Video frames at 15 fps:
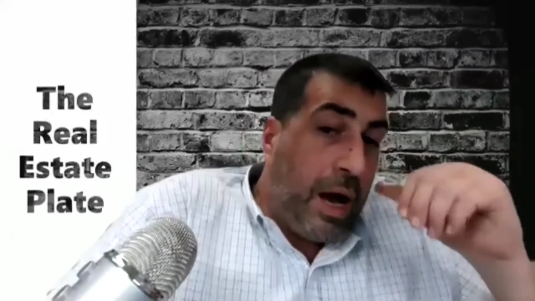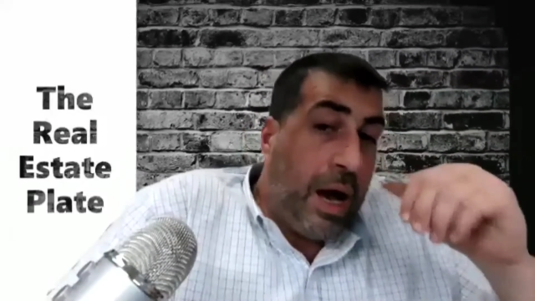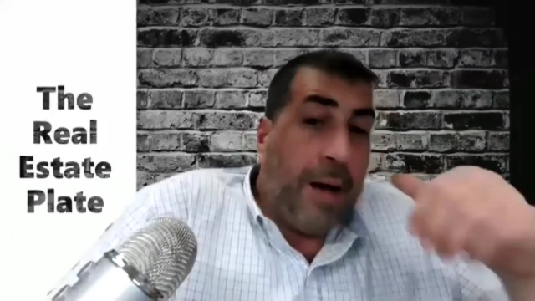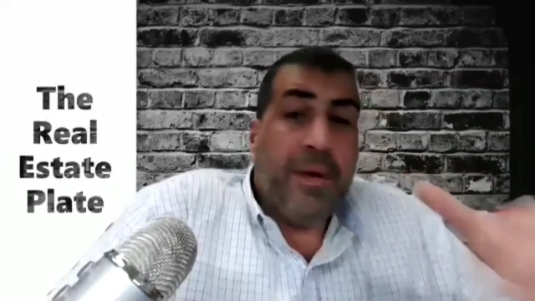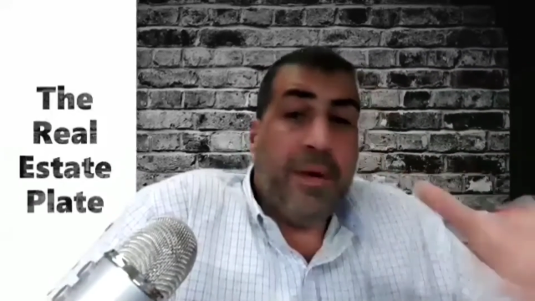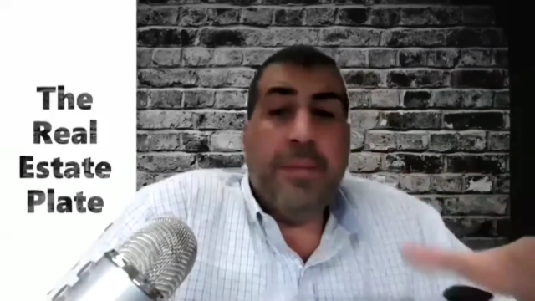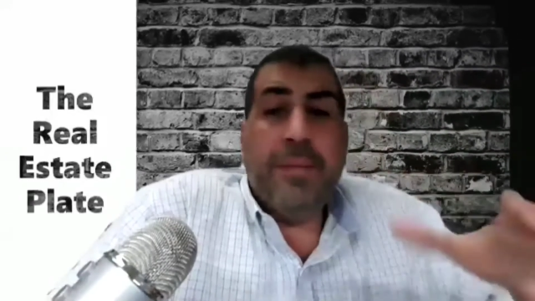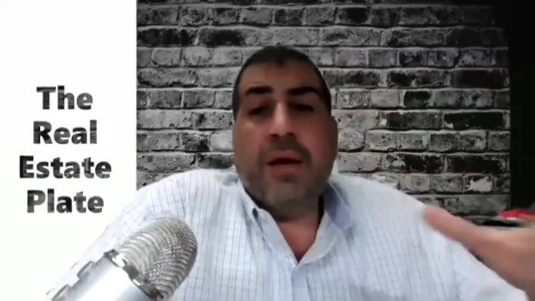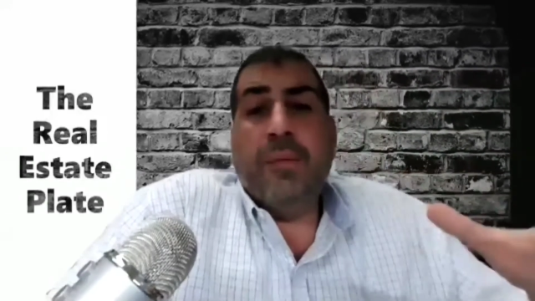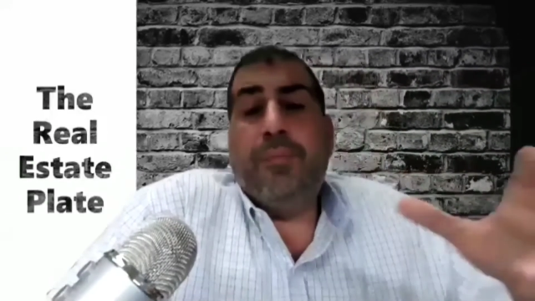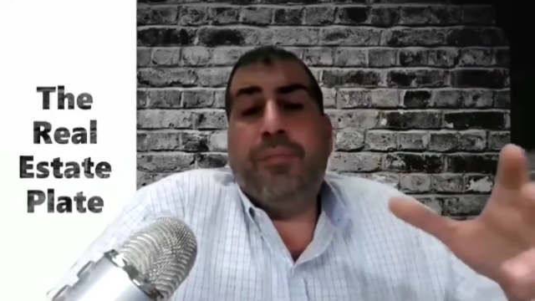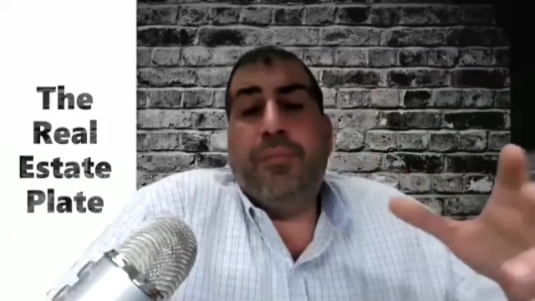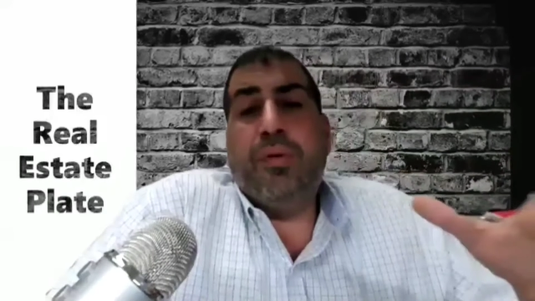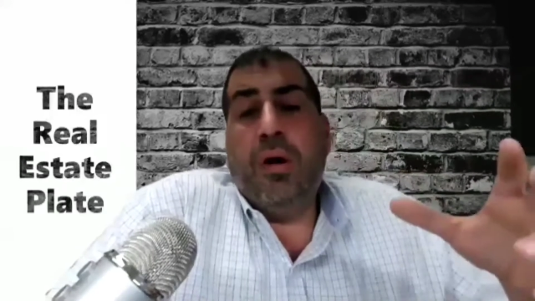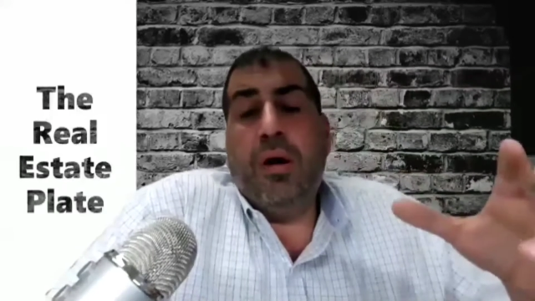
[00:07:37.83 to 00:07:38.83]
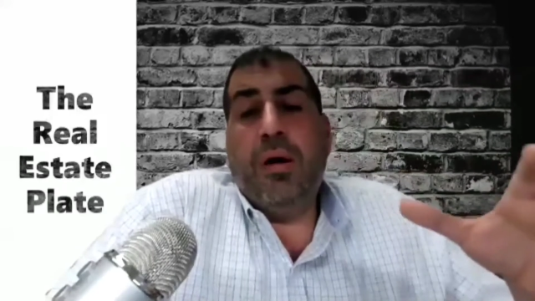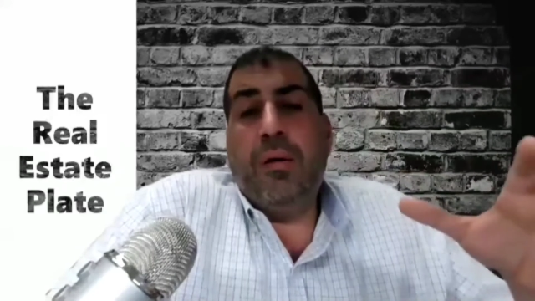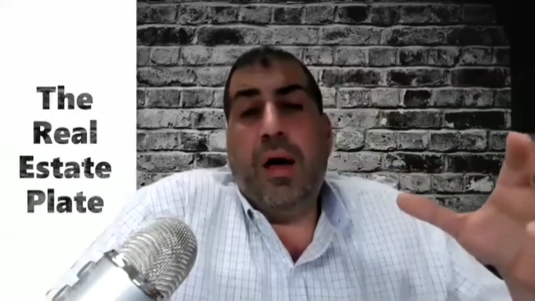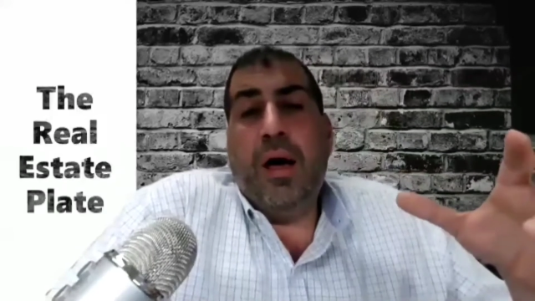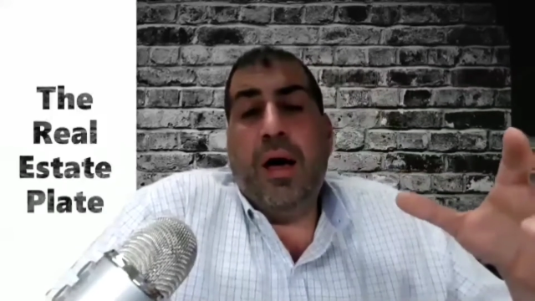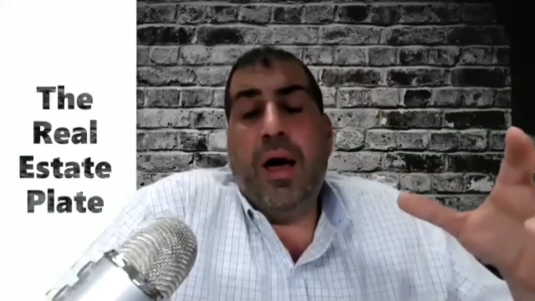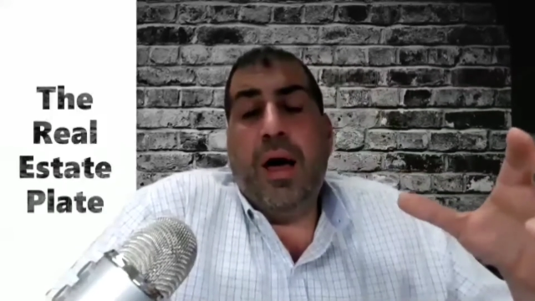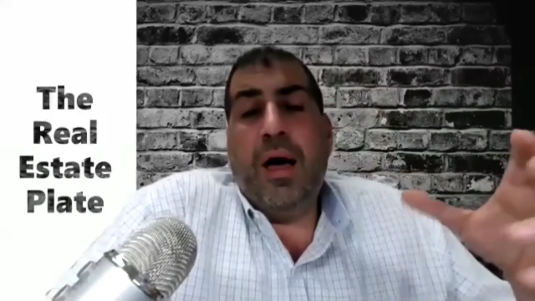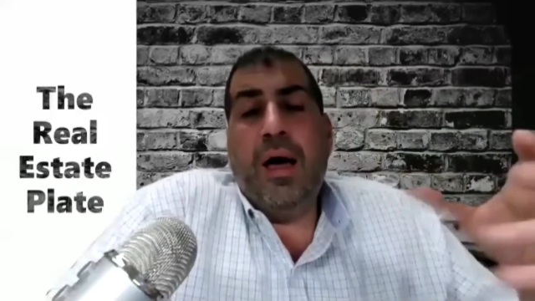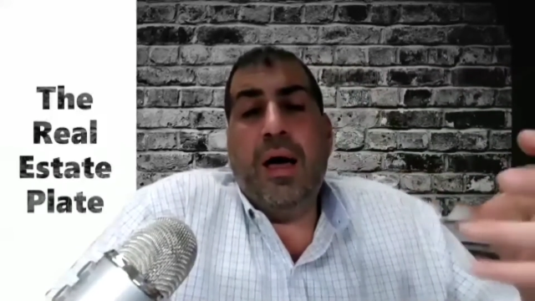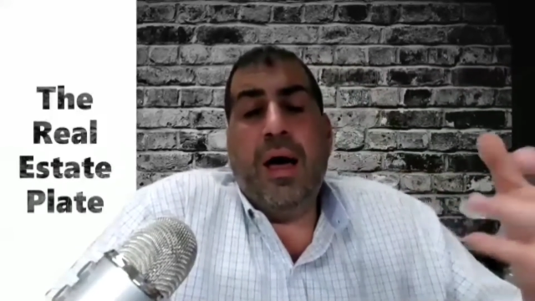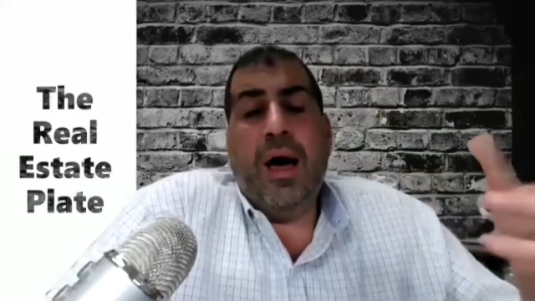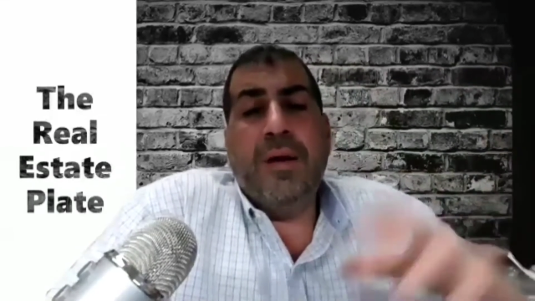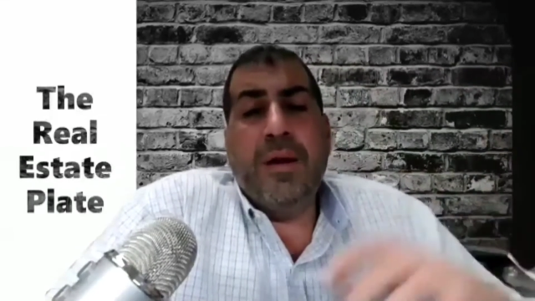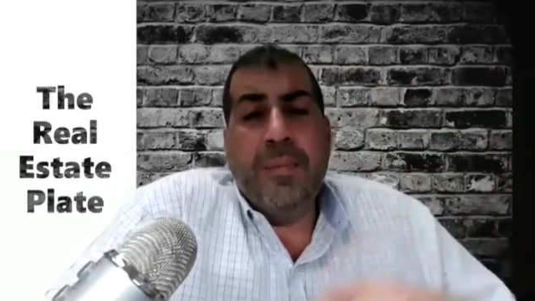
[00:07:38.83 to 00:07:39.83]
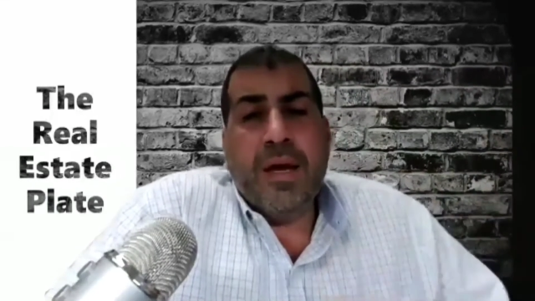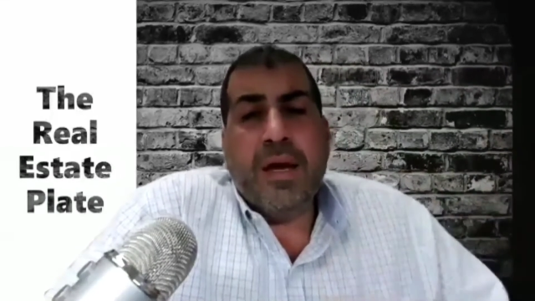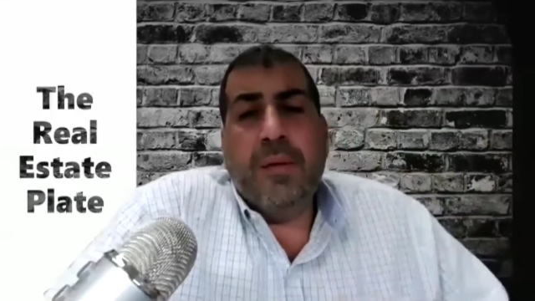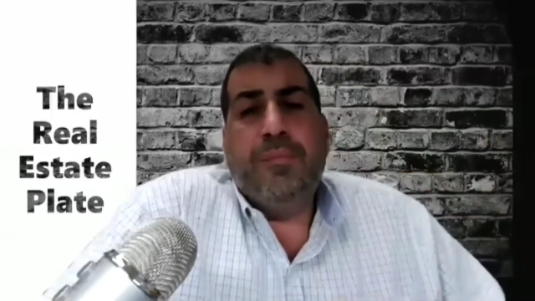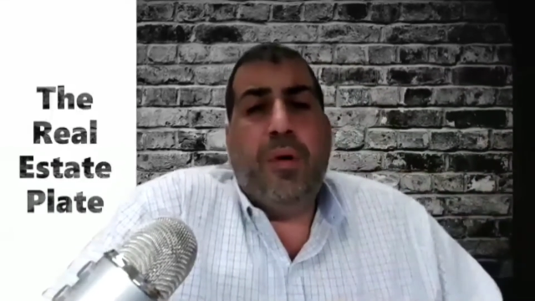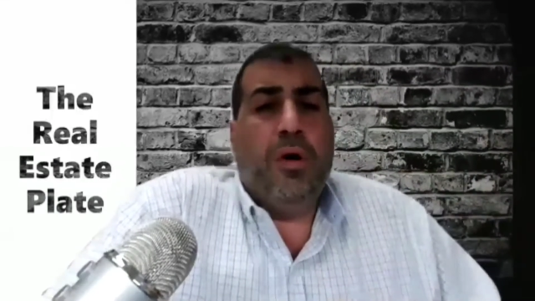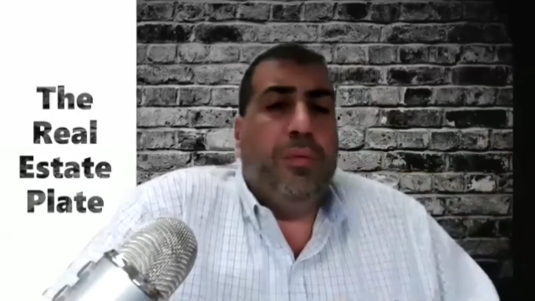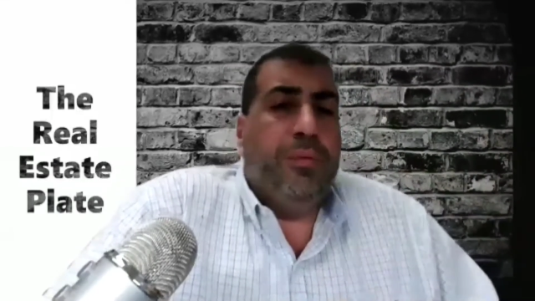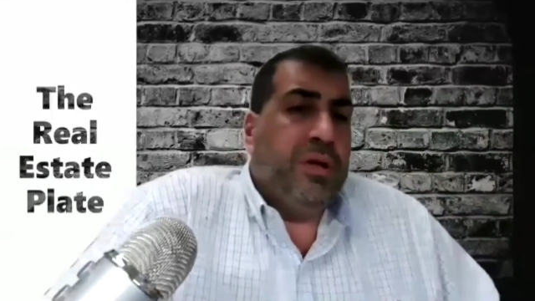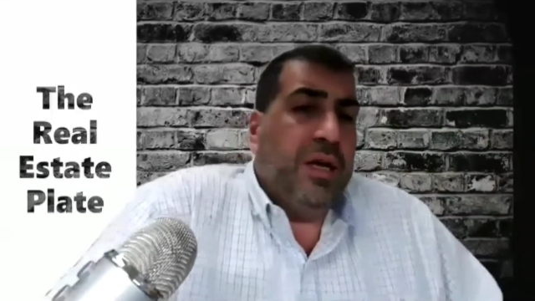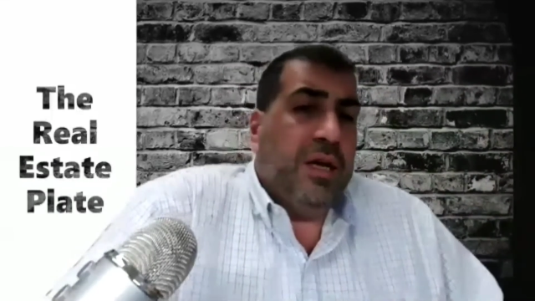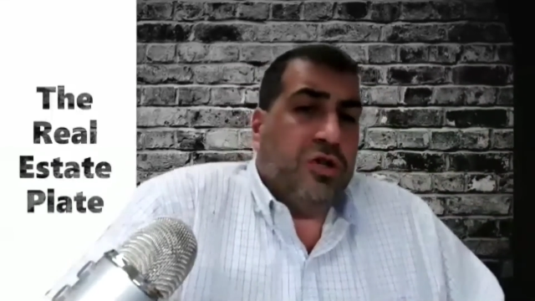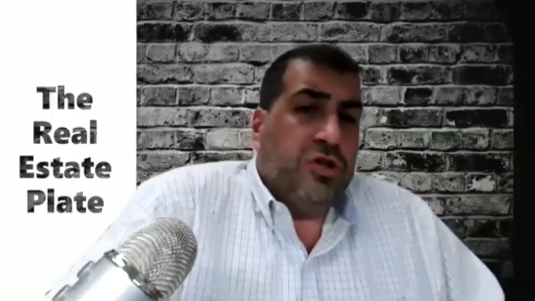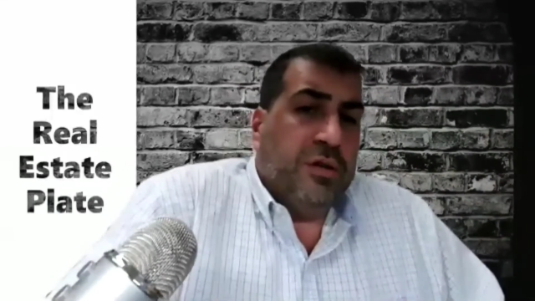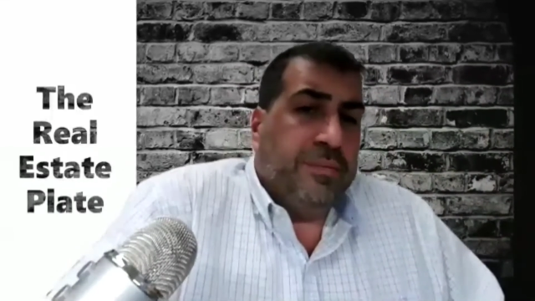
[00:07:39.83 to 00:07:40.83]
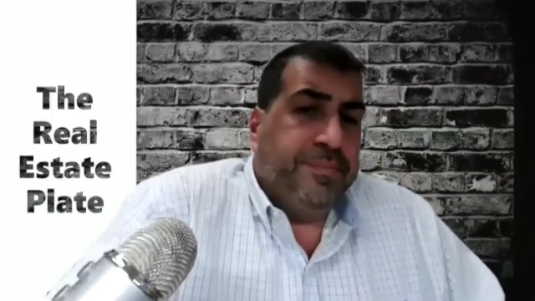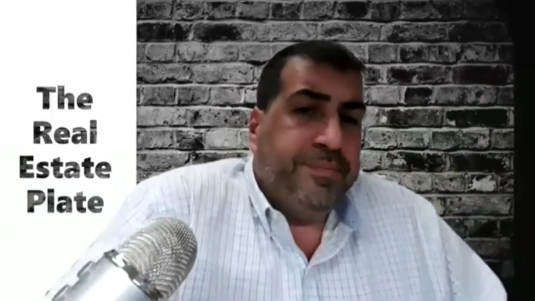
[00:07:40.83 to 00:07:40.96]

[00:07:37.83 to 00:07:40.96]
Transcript: I'm going to make a bold prediction.